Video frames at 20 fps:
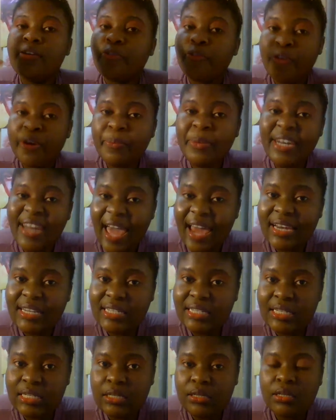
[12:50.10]

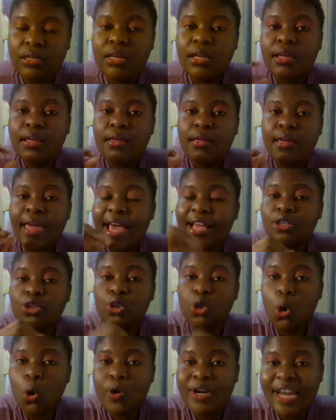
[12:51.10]
criminality has
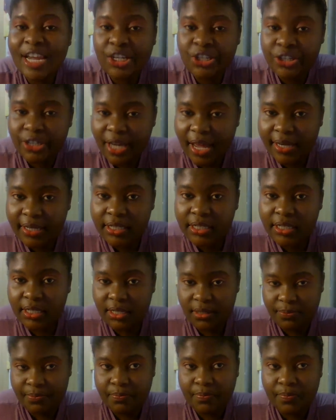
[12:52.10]
no
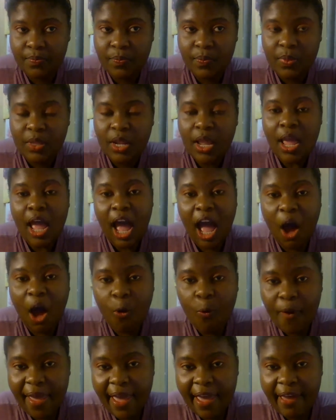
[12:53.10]
nationality
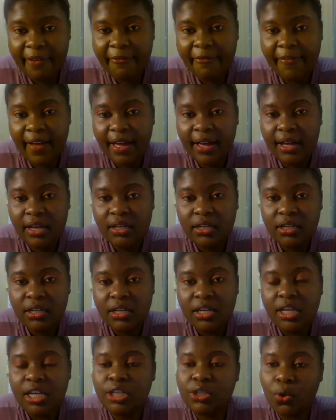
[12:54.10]
however
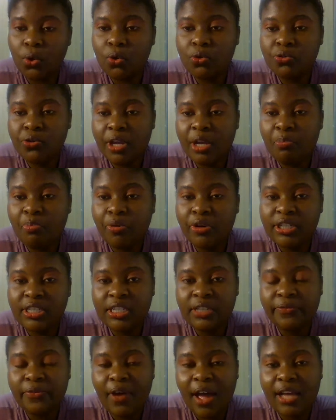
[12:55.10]
it's also
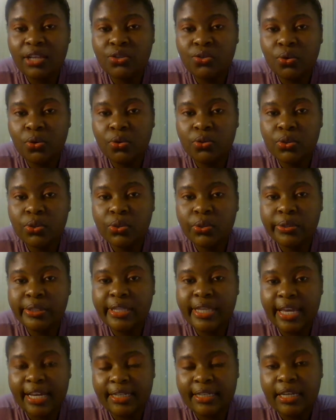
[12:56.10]
important for us to also note
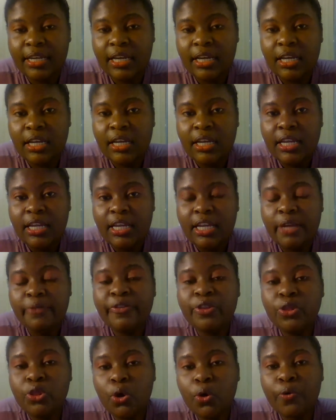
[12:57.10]
that
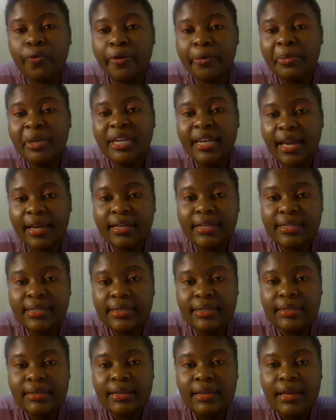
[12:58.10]
even though
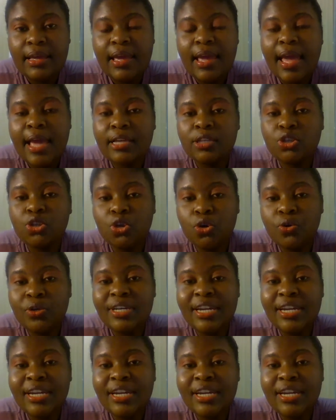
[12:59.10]
criminality has no